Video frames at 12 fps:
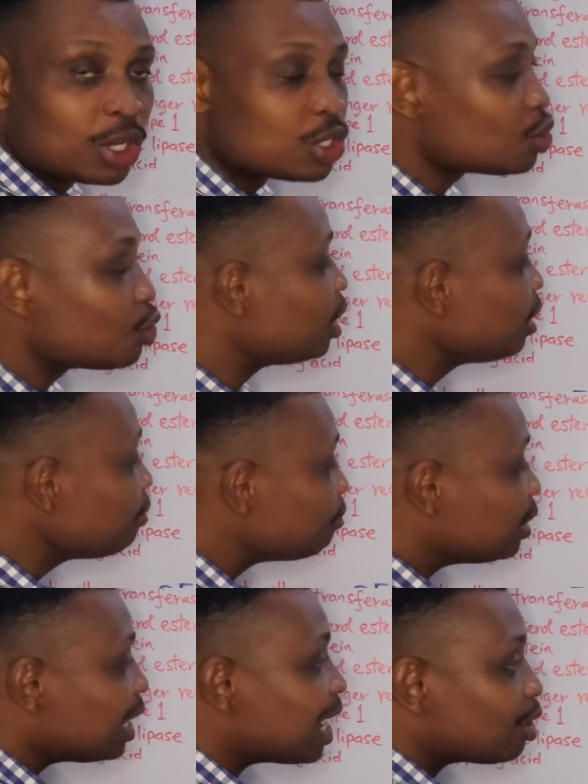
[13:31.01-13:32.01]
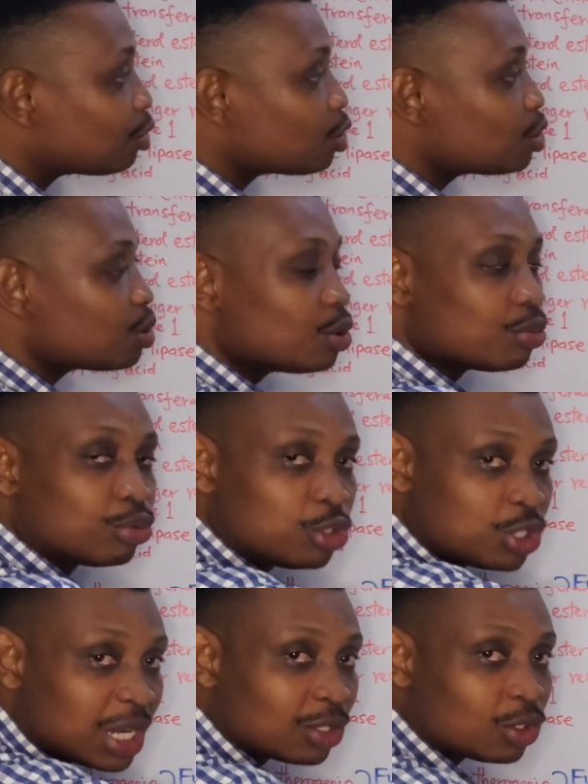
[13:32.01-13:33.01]
So if they are not
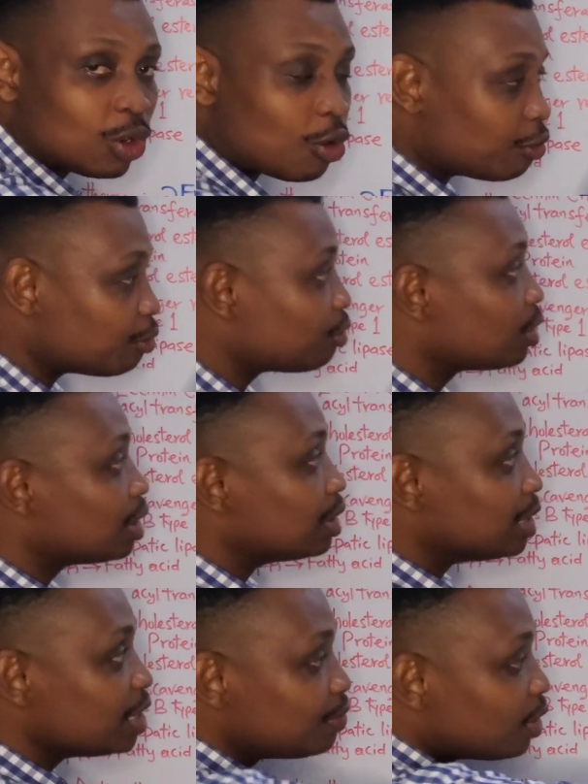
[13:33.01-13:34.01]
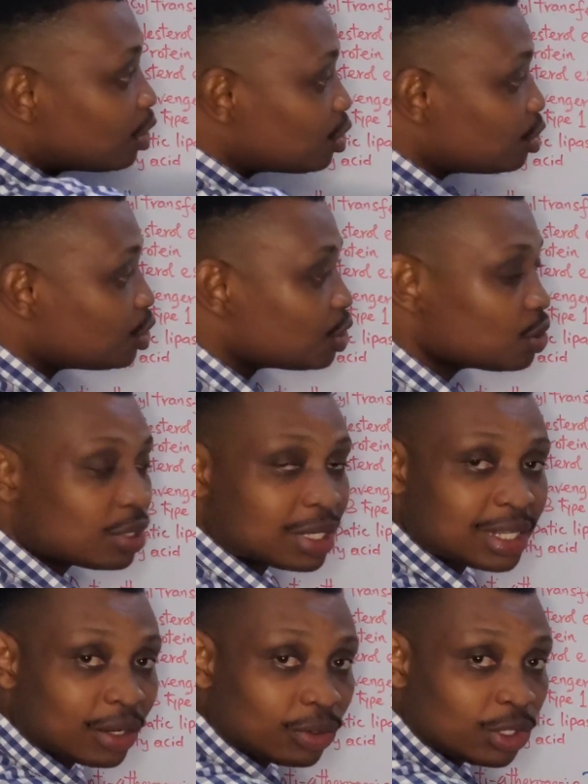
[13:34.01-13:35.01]
pushed out of these various tissues into the
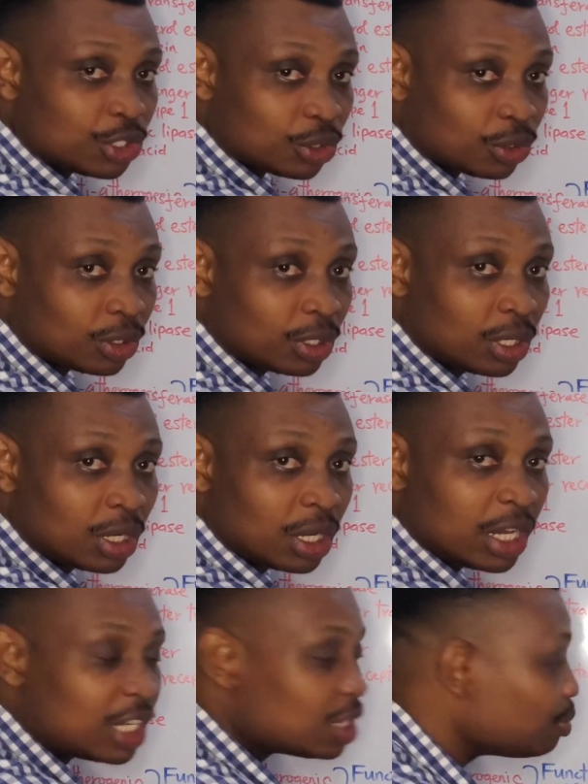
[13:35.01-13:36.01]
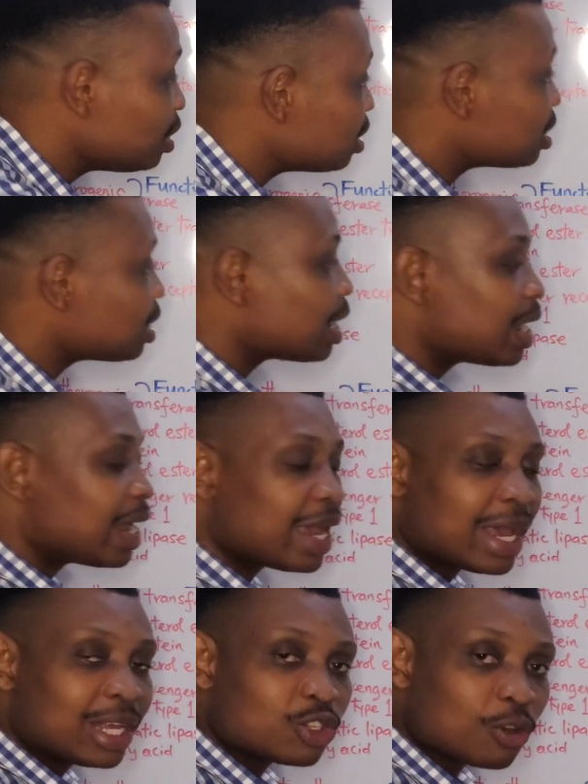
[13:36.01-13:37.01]
circulation, it means
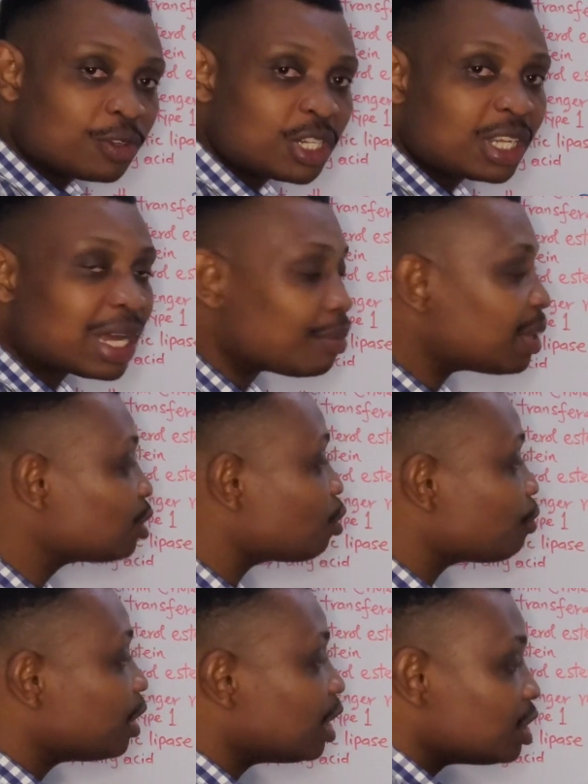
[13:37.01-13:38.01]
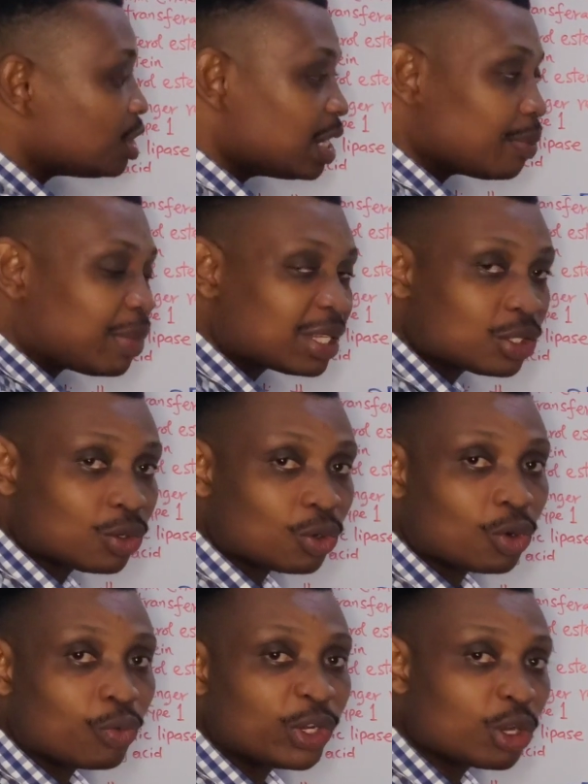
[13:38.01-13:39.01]
sufficient amount of HDL
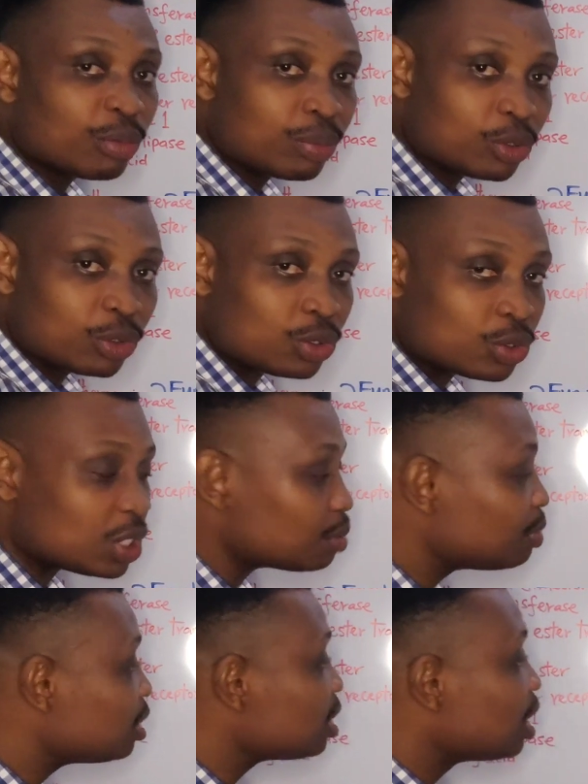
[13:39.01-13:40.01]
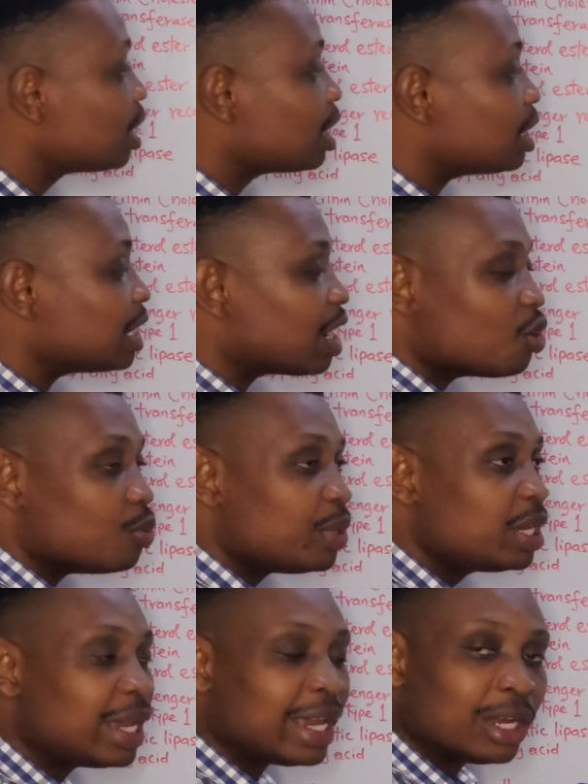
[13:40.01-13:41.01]
particle will not be produced. It means there will
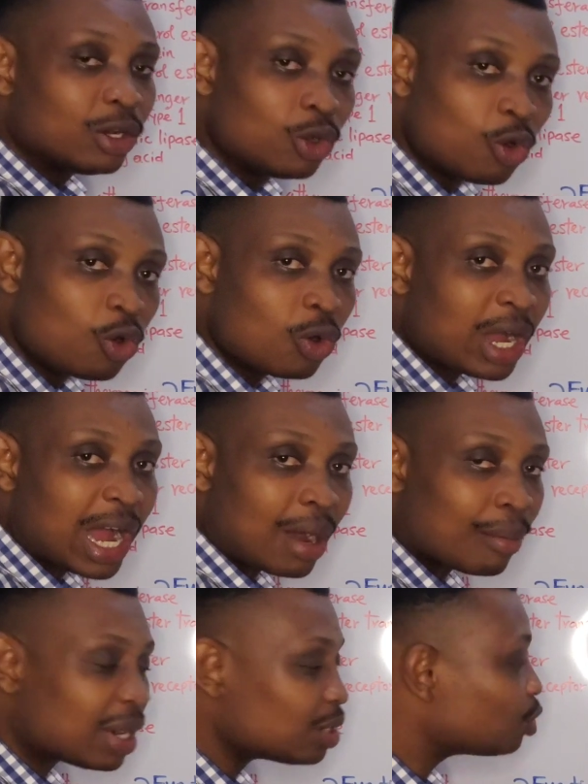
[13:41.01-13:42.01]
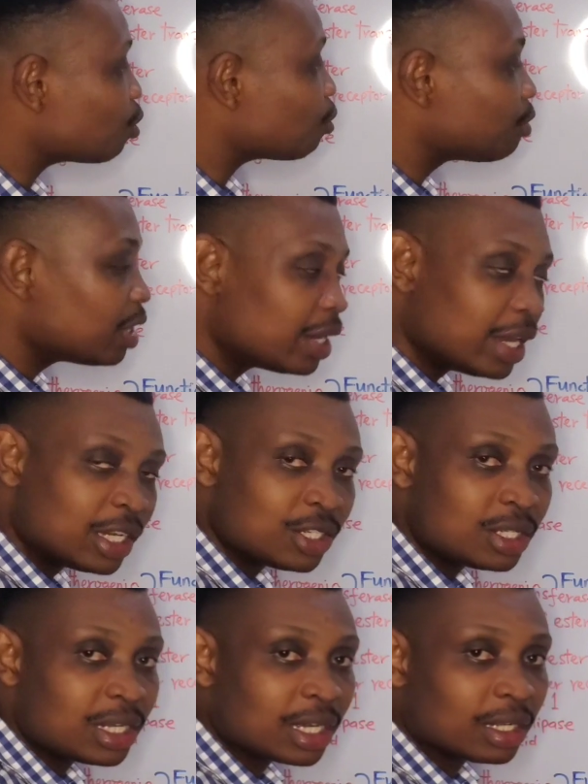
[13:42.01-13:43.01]
be a low amount of
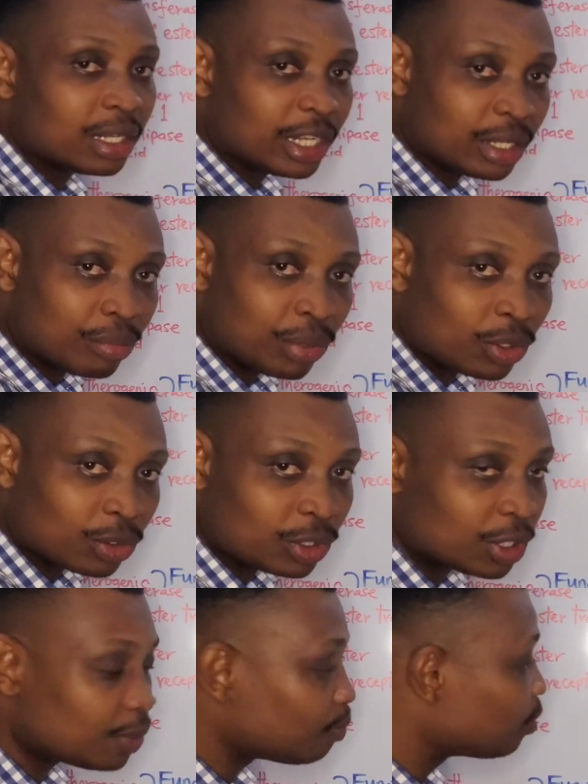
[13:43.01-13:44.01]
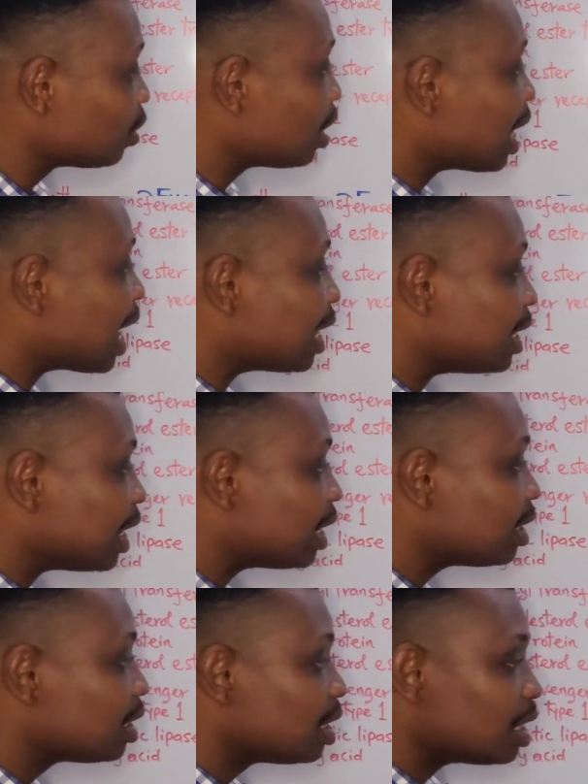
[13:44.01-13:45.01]
HDL in the blood, and
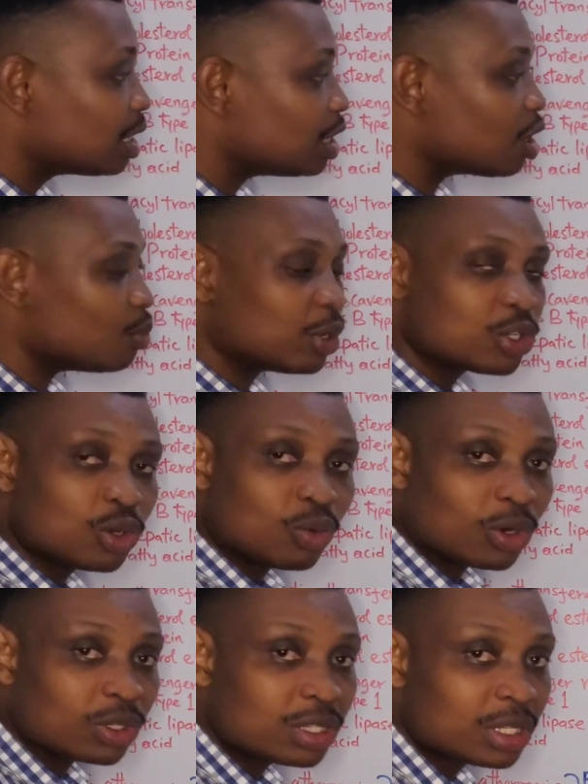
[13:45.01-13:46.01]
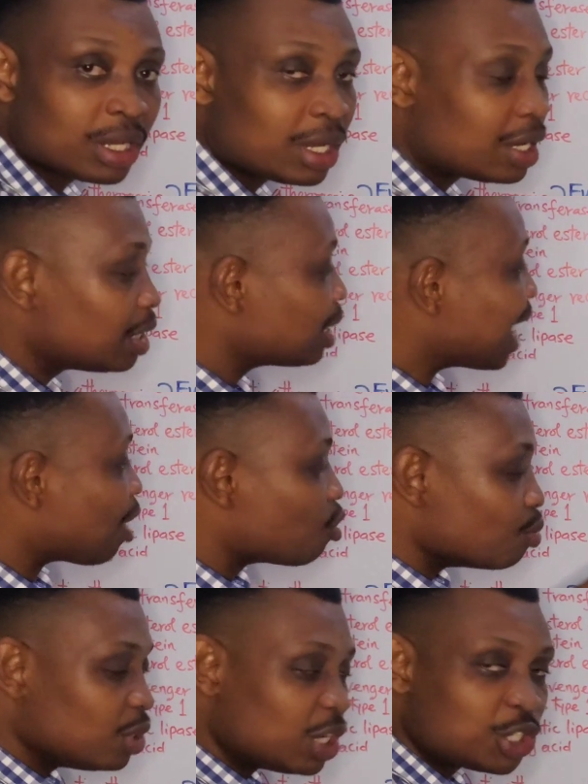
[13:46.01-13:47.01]
then there will be also what?
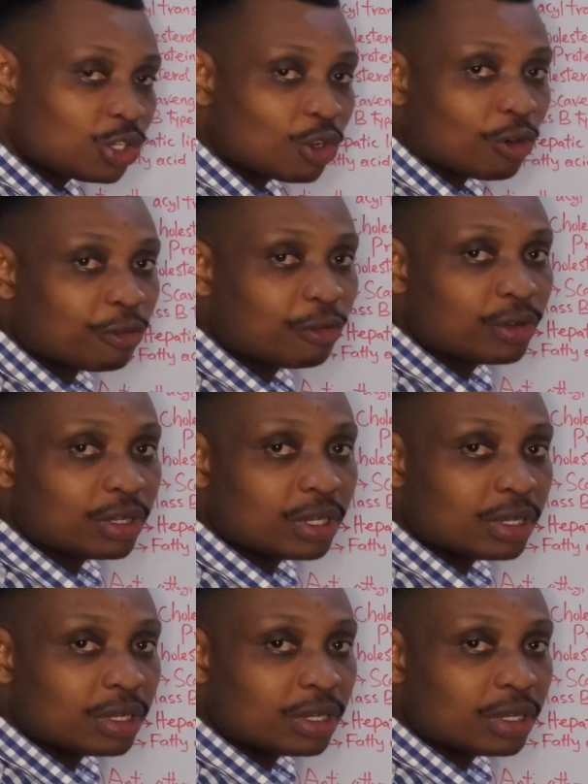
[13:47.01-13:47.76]
Accumulation of